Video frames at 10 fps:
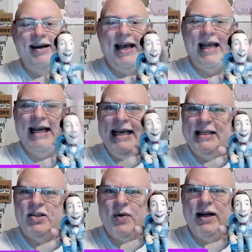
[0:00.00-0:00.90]
and
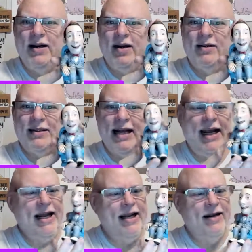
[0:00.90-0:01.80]
he's $20
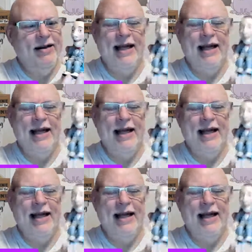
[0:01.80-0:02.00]
Canadian,